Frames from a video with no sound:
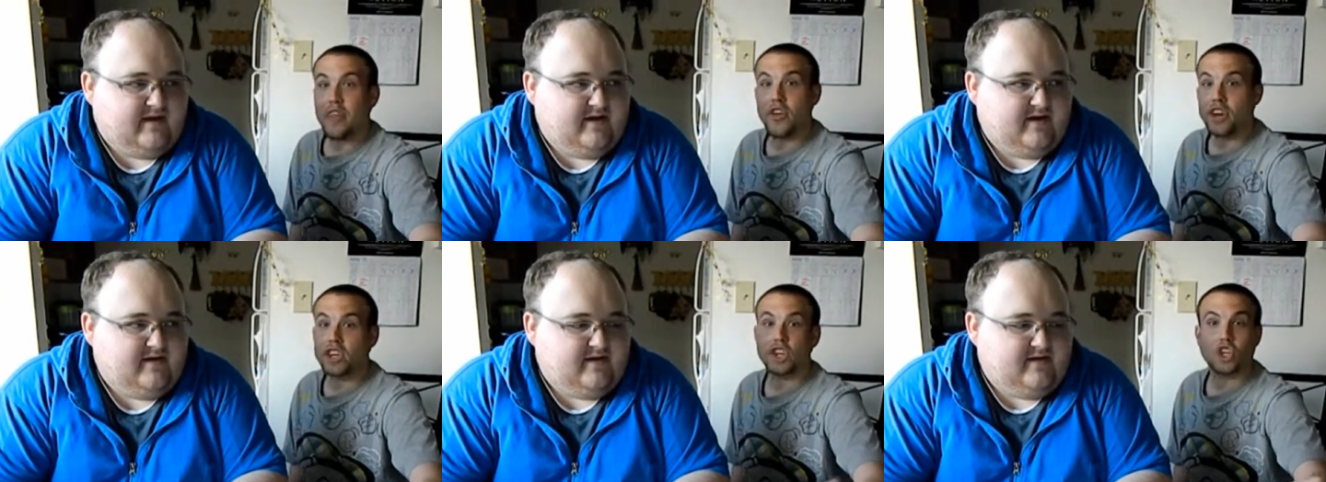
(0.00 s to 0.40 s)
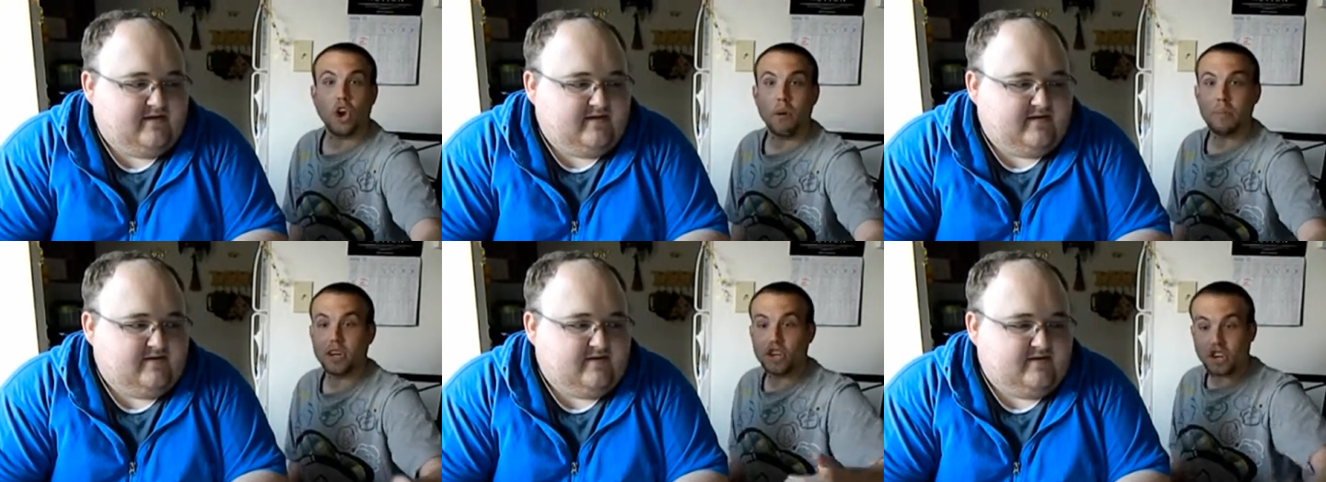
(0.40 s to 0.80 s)
Speaker 1: There's
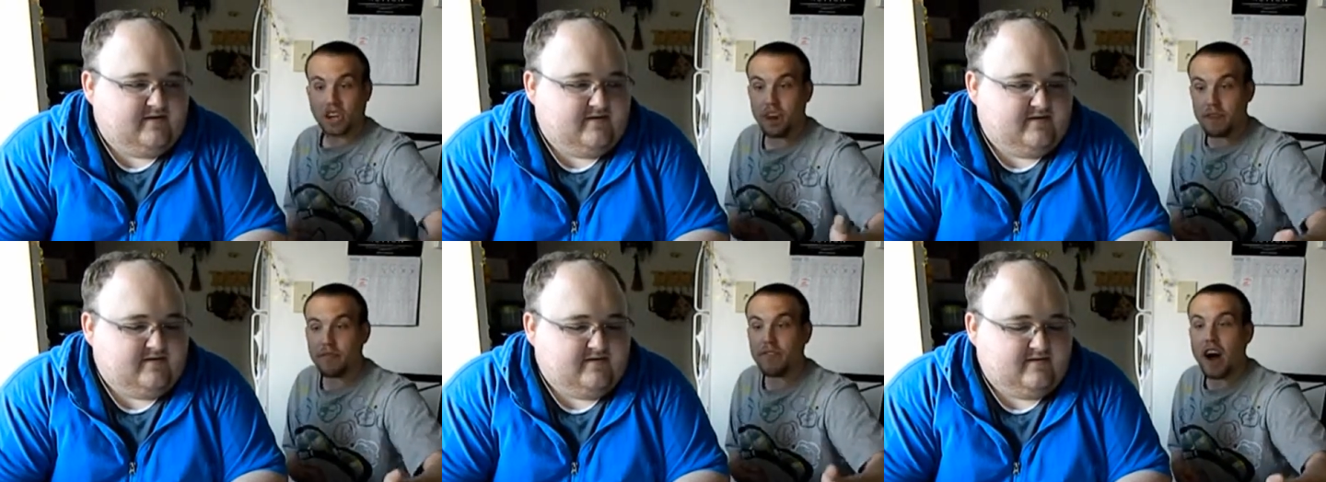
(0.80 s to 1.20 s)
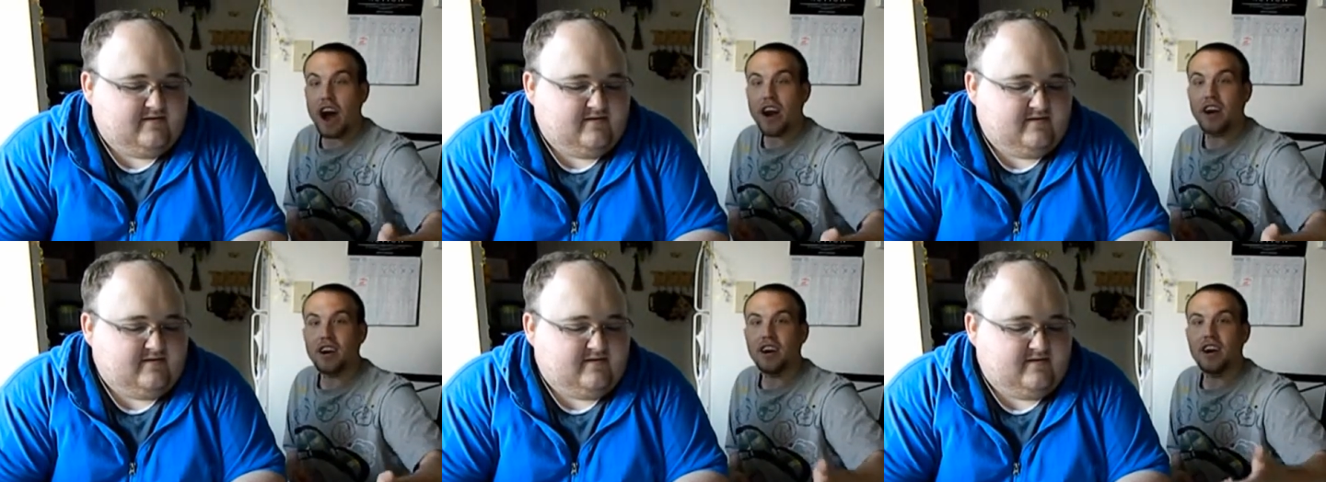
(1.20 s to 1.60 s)
so much
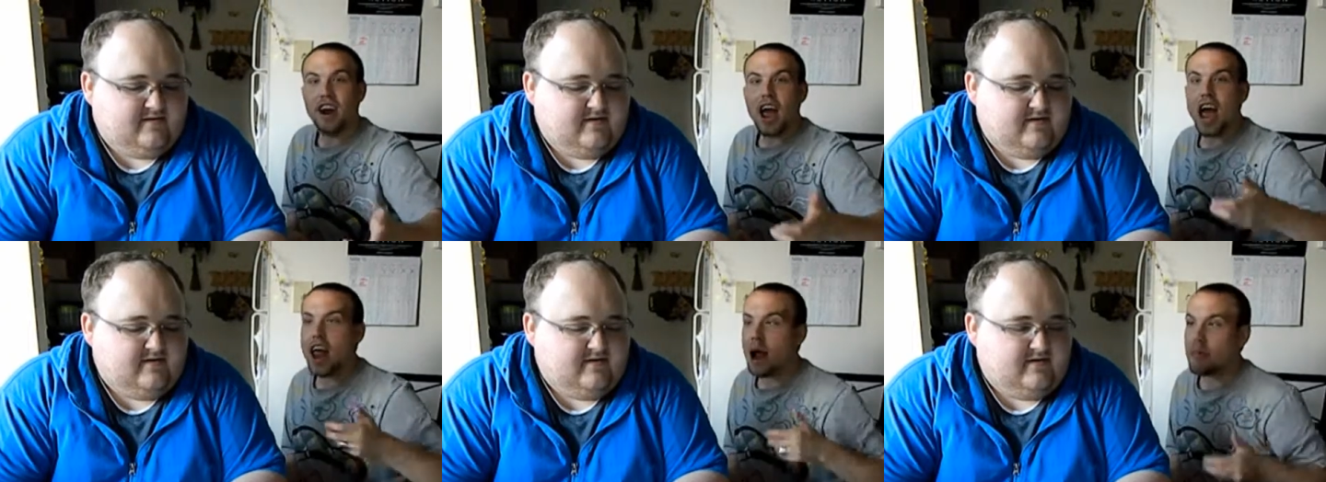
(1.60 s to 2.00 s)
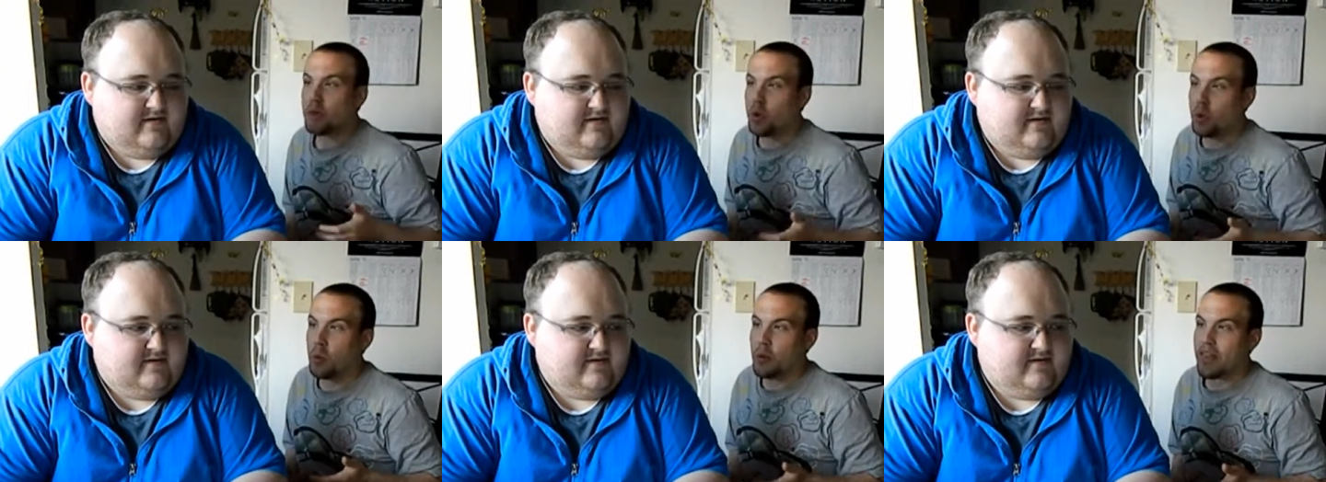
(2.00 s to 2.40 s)
gunfire, and I'm
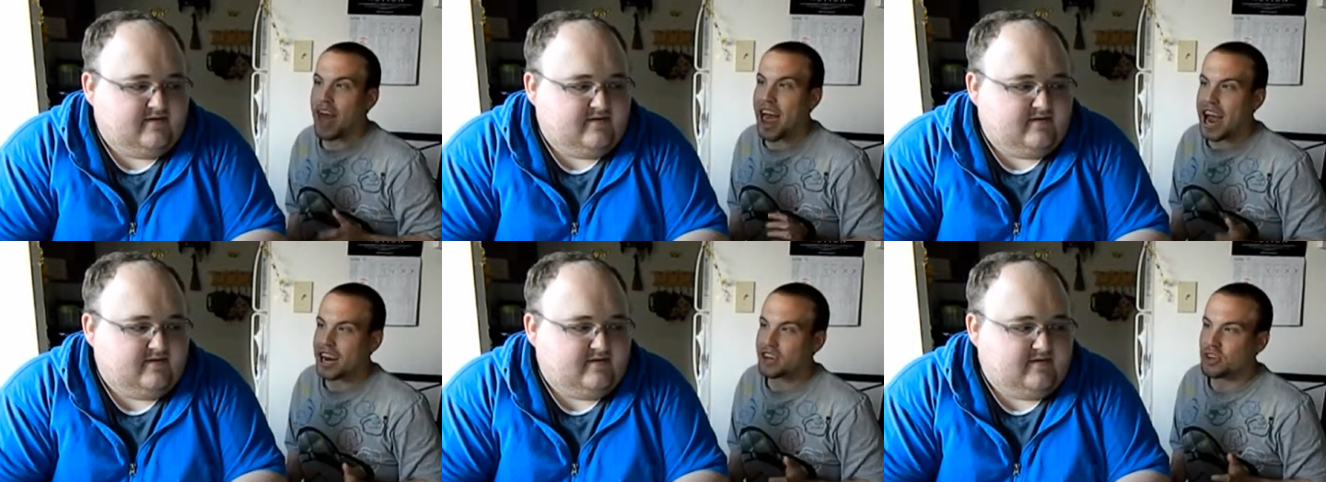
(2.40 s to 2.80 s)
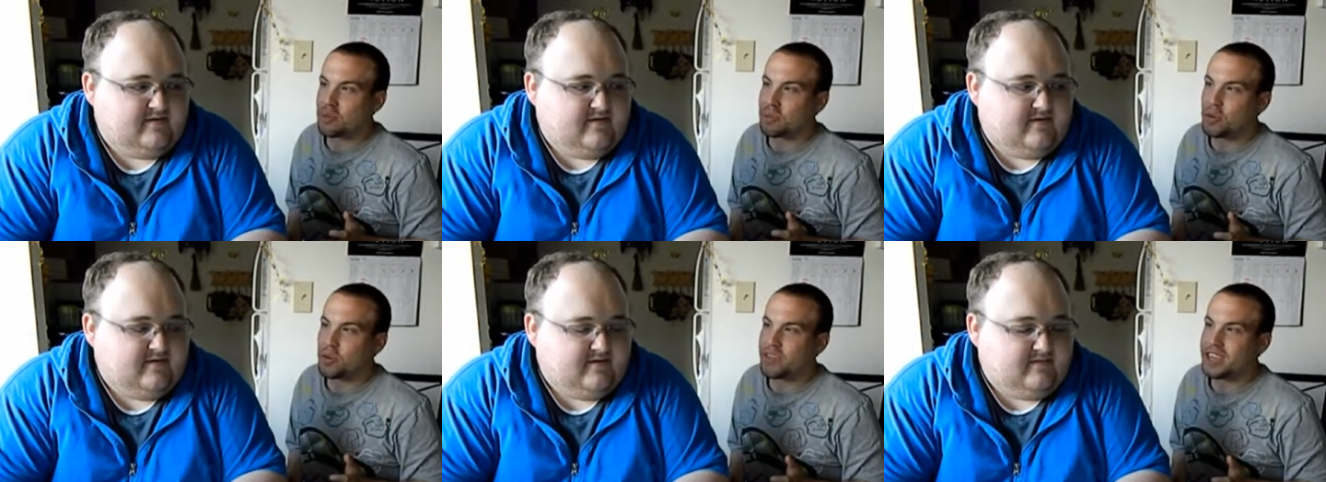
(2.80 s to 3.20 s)
cool with action
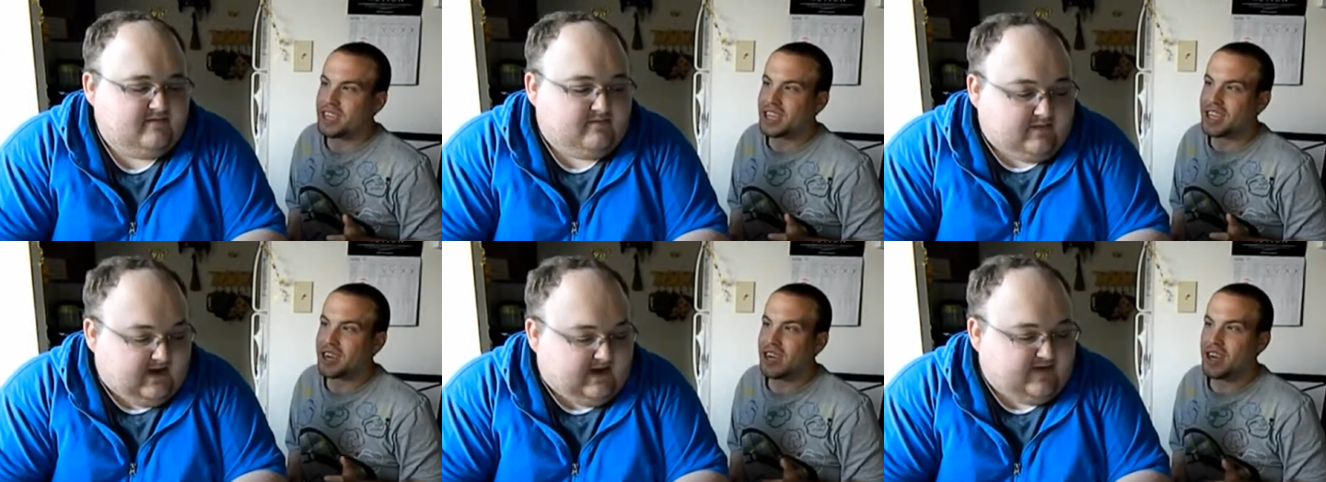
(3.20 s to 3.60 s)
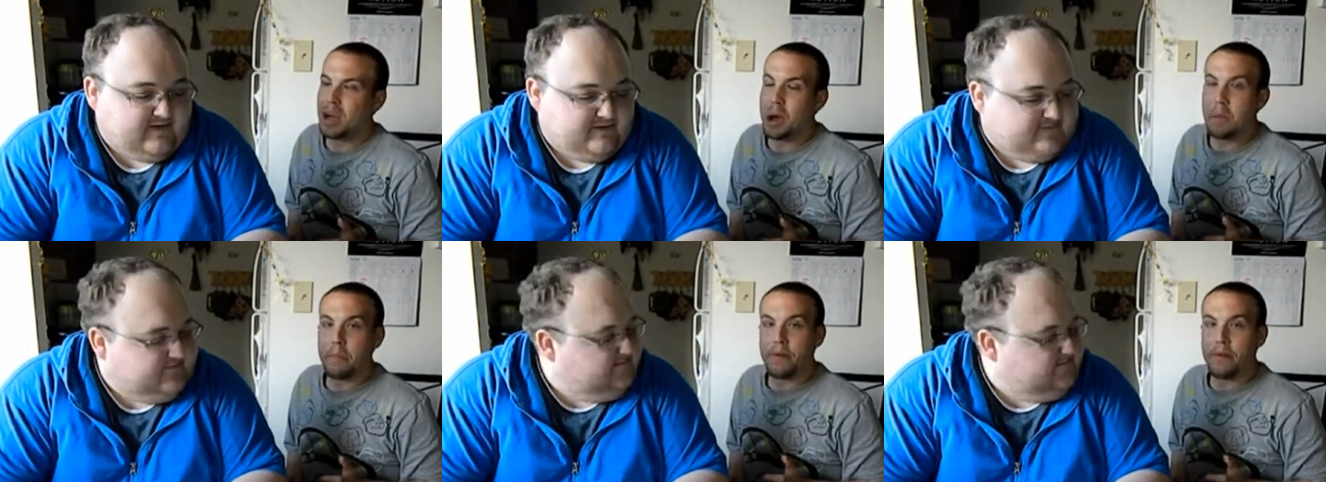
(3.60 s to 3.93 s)
movies. Yeah.